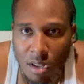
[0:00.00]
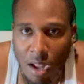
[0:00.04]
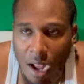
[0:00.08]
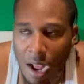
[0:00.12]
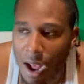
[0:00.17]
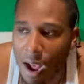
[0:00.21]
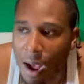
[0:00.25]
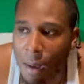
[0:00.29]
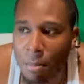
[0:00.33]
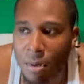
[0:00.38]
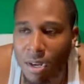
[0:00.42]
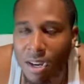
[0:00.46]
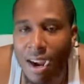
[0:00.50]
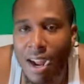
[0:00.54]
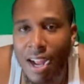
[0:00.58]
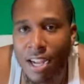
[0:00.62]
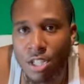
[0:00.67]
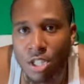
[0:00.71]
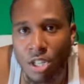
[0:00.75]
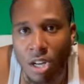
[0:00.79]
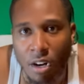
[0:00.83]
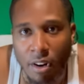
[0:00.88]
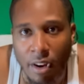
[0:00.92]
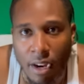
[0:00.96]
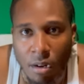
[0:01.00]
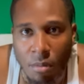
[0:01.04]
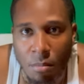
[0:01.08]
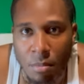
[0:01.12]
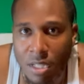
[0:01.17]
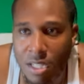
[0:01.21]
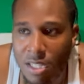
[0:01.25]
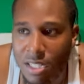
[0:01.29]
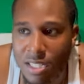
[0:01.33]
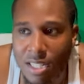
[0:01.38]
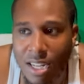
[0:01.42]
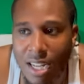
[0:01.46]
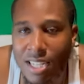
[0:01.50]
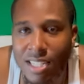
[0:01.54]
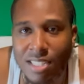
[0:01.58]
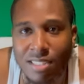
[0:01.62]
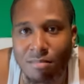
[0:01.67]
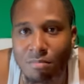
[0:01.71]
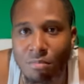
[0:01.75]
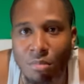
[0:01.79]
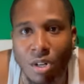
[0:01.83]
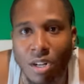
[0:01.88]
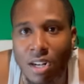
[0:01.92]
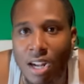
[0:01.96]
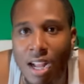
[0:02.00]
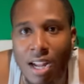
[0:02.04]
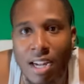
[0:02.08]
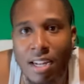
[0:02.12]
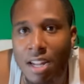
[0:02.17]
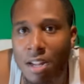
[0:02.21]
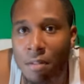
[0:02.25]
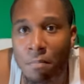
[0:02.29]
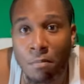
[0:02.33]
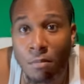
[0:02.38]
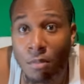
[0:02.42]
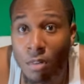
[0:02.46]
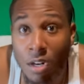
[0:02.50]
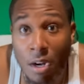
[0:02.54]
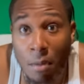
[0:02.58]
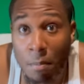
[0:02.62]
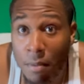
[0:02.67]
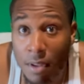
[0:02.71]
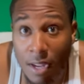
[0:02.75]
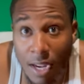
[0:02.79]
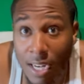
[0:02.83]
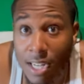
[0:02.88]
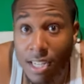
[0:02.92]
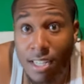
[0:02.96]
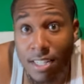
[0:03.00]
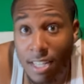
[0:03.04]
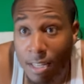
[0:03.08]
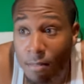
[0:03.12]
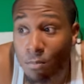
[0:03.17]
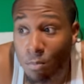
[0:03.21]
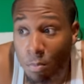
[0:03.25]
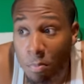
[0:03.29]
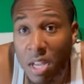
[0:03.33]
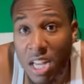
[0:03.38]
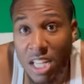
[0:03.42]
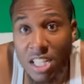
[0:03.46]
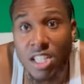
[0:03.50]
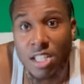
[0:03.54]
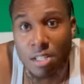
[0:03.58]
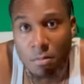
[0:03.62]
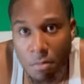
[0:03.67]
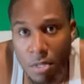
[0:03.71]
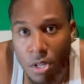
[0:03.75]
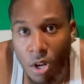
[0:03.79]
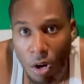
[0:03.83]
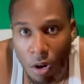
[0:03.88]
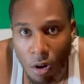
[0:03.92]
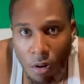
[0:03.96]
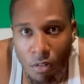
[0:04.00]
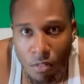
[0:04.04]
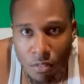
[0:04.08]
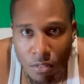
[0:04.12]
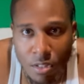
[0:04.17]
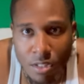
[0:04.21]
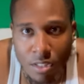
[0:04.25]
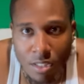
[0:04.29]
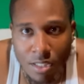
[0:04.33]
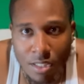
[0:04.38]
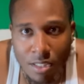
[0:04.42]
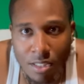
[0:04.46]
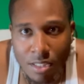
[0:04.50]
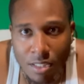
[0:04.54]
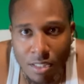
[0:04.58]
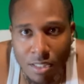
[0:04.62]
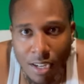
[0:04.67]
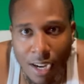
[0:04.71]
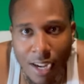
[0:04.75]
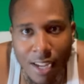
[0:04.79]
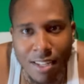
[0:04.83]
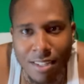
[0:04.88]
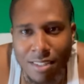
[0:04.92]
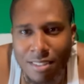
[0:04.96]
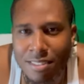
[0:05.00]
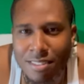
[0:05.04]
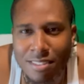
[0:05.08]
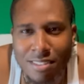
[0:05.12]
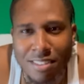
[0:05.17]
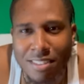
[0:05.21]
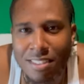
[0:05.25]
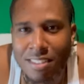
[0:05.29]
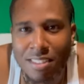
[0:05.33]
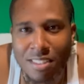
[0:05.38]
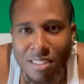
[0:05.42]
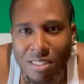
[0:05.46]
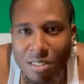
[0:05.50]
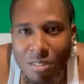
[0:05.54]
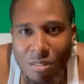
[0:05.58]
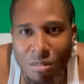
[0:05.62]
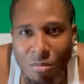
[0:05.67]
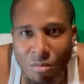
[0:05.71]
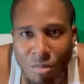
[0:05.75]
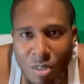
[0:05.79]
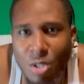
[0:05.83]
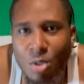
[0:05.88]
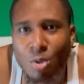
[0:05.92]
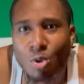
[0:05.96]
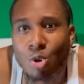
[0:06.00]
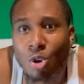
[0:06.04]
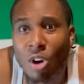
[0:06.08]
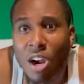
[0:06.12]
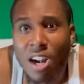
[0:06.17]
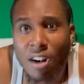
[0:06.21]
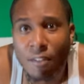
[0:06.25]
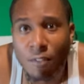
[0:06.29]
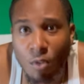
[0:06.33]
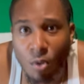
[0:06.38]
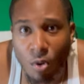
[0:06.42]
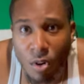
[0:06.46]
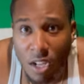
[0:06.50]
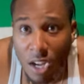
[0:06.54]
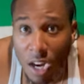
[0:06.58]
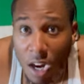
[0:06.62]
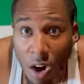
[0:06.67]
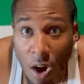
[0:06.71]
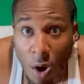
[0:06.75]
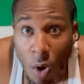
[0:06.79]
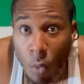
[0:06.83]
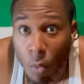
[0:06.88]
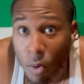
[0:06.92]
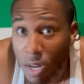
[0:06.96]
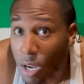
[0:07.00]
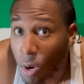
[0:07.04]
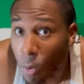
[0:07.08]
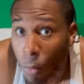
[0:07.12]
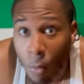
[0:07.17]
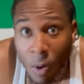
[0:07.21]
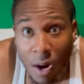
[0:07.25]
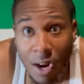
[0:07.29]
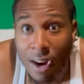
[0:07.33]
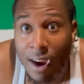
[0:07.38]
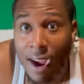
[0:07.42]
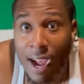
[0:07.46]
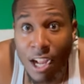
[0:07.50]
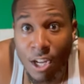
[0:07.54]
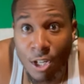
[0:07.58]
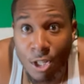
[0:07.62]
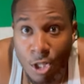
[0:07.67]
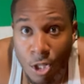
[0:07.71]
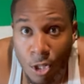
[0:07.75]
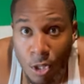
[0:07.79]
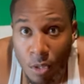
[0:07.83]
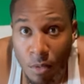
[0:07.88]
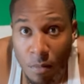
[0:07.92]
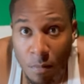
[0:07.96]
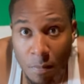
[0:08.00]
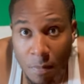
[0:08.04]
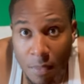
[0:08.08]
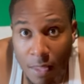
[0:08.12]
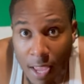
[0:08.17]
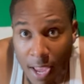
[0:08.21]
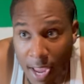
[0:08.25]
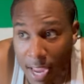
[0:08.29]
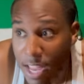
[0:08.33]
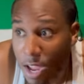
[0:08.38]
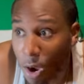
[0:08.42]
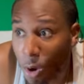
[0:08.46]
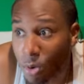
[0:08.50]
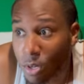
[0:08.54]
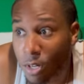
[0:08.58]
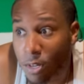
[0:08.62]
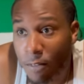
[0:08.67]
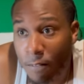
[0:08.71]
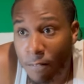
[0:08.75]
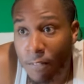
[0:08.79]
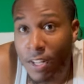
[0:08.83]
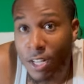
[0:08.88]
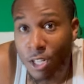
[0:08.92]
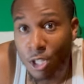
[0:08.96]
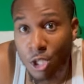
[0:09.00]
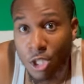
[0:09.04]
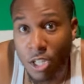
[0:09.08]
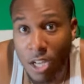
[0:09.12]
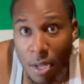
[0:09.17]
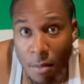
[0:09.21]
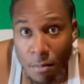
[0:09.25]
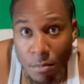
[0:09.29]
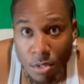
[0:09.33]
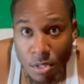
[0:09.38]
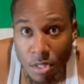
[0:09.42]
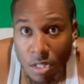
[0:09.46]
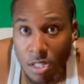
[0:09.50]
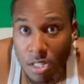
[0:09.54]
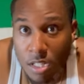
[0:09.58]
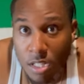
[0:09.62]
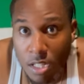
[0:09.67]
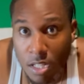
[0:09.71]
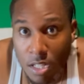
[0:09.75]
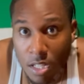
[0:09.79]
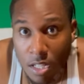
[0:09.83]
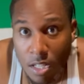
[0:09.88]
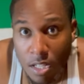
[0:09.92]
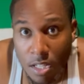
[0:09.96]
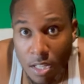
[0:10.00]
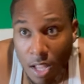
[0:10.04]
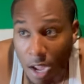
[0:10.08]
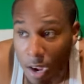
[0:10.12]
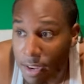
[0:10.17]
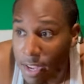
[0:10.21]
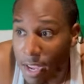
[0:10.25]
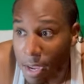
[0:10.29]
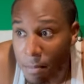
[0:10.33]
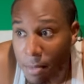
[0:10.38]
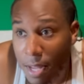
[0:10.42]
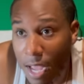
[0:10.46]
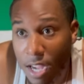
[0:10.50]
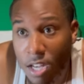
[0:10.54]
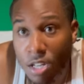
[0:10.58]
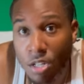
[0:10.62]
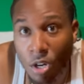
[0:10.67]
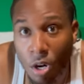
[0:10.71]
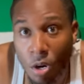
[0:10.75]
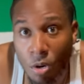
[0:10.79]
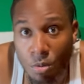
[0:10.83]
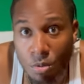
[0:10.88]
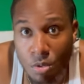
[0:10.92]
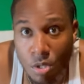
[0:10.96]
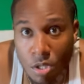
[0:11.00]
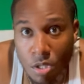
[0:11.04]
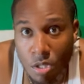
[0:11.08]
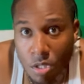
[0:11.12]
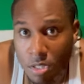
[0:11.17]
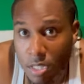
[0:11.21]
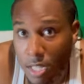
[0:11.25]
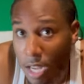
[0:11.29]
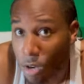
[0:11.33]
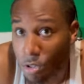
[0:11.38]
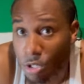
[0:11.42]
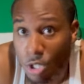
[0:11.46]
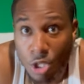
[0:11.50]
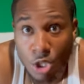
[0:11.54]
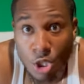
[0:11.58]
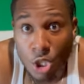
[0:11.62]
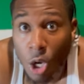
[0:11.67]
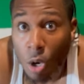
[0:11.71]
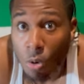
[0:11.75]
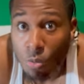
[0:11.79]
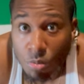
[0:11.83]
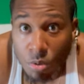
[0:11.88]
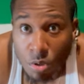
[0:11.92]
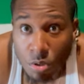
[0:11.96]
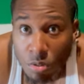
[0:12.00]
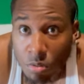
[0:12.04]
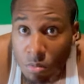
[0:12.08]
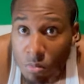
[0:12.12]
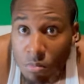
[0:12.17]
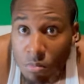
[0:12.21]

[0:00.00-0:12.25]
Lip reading: I'm glad y'all out. Because that really pissed me off. Like, what are you crying for? Y'all won last year. And y'all were the defending champs. Y'all came that close. Y'all just choked.